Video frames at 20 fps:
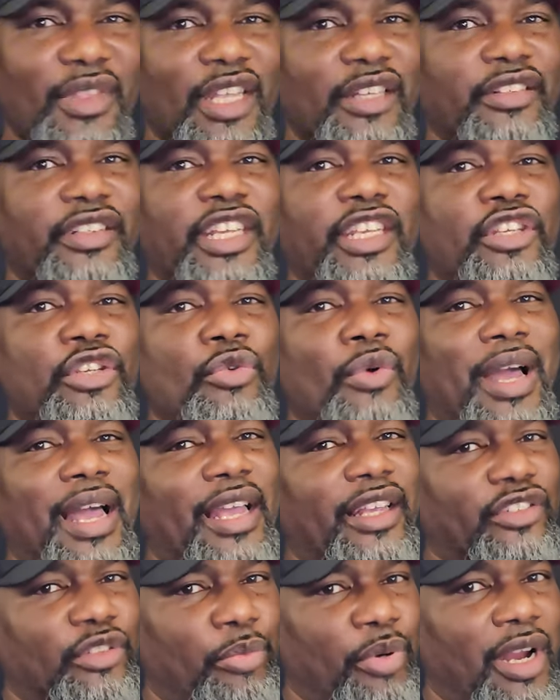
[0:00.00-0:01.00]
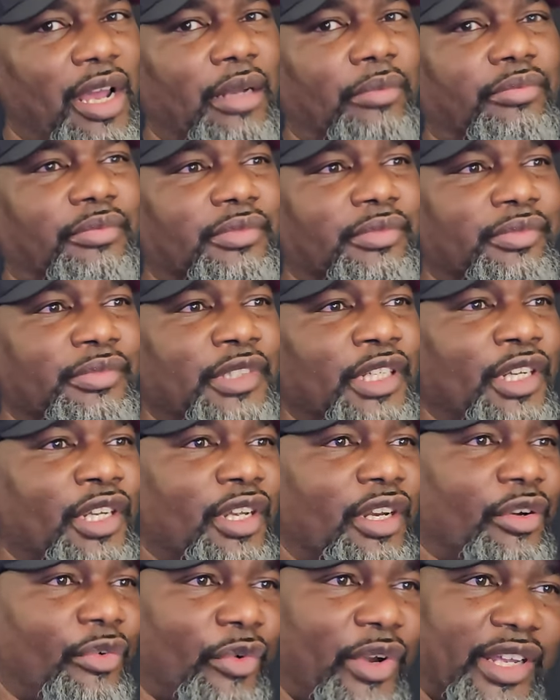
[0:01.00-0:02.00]
DUI is a problem.
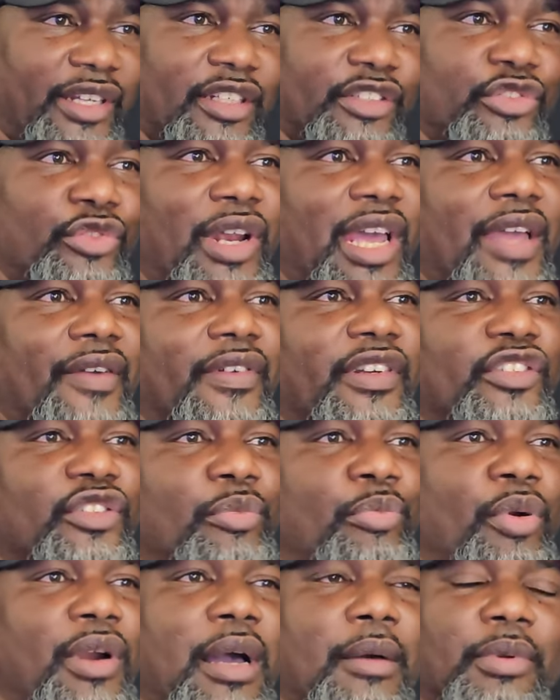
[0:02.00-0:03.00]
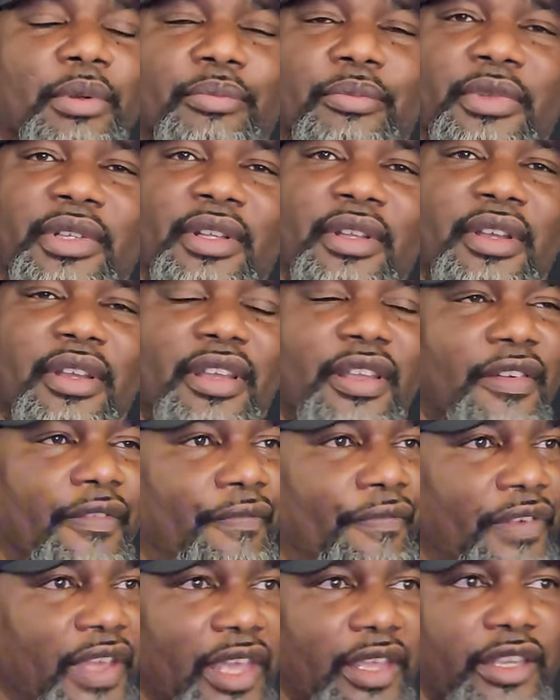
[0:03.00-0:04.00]
Reckless driving is a problem. And
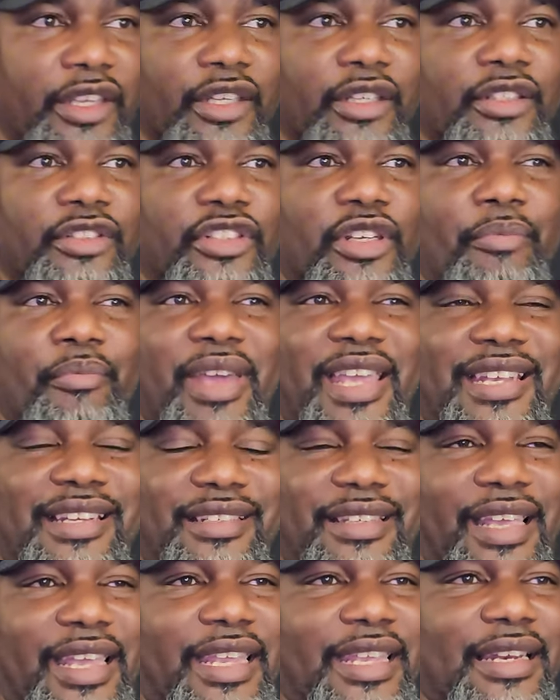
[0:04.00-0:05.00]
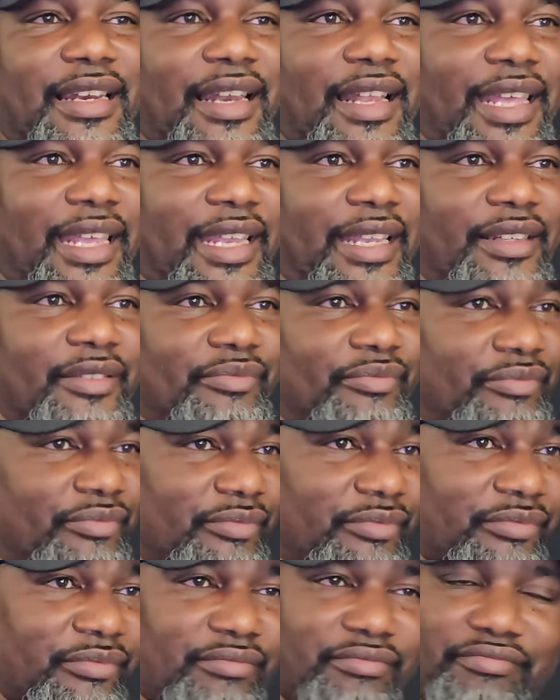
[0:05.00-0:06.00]
failure to maintain lane.
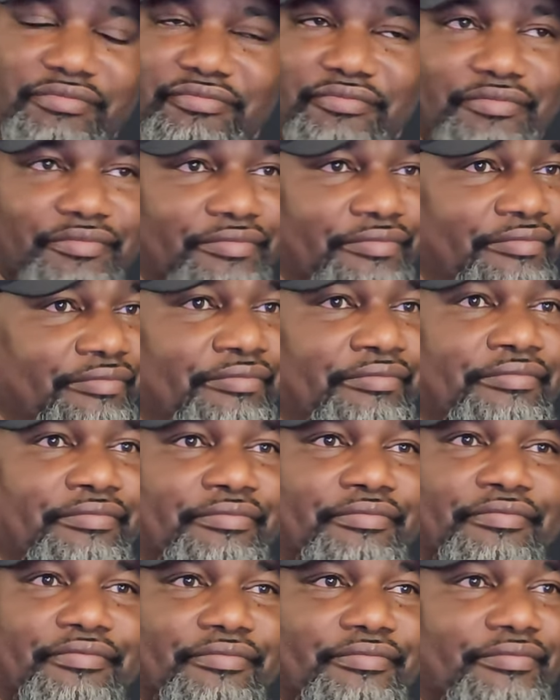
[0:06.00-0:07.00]
It